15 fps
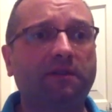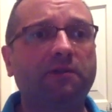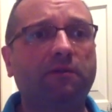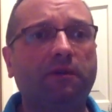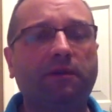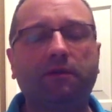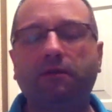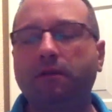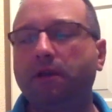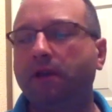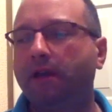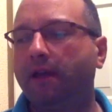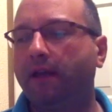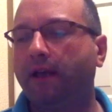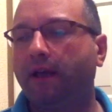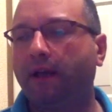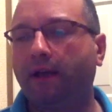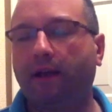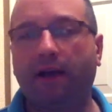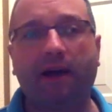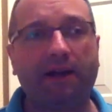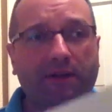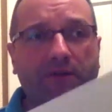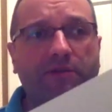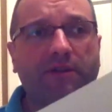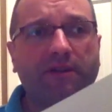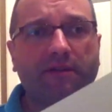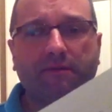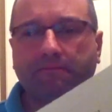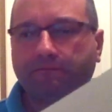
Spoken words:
This will do. I use it.